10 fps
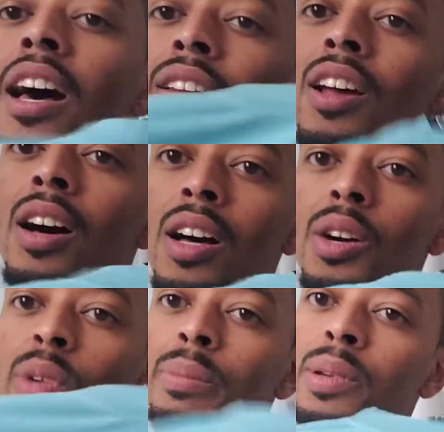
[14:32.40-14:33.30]
how
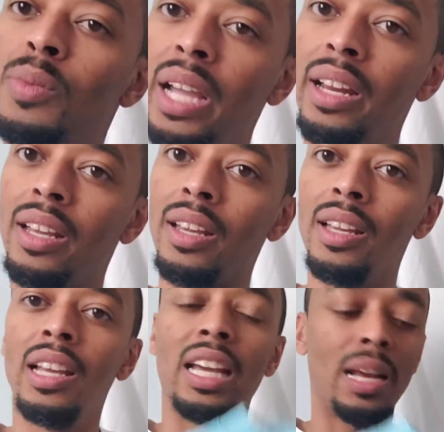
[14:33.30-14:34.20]
long we've been waiting.
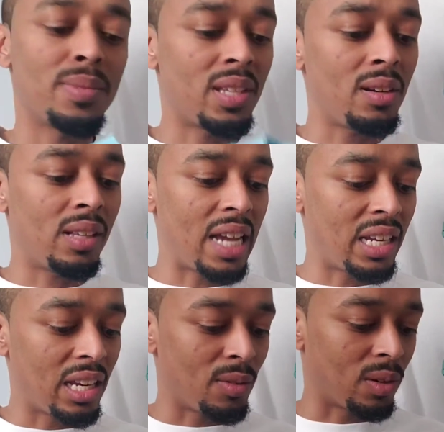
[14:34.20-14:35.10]
And I'm so
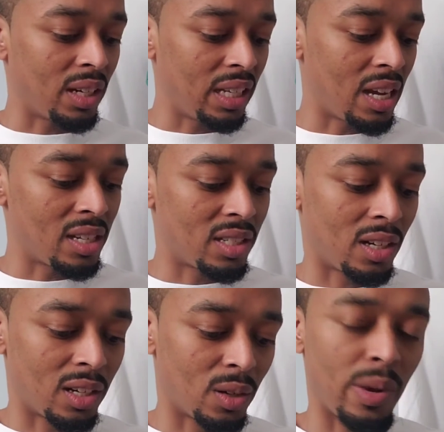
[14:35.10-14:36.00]
glad they relaunched it
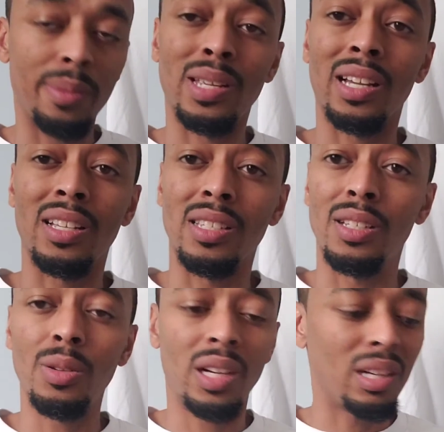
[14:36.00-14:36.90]
on their website, because to
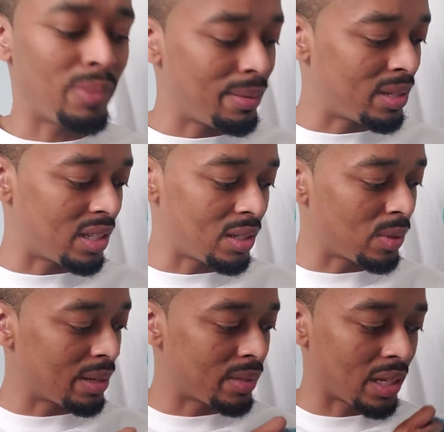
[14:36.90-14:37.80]
do it on the BBC
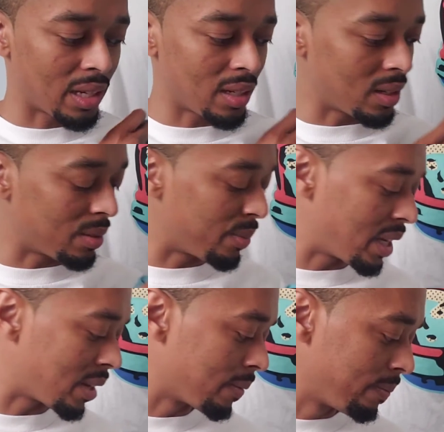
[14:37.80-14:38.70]
website, oh
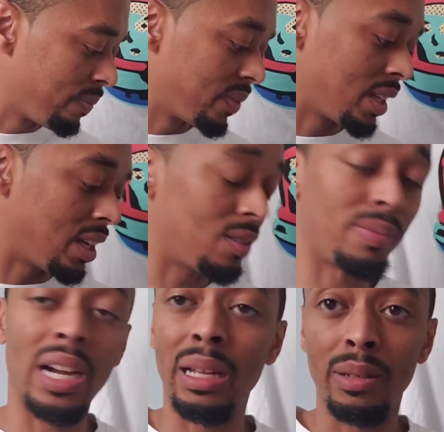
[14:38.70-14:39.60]
man, it
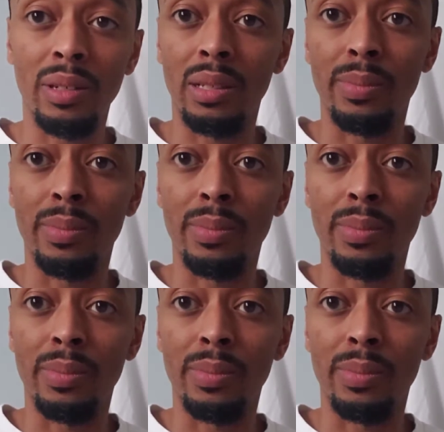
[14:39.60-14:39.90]
probably would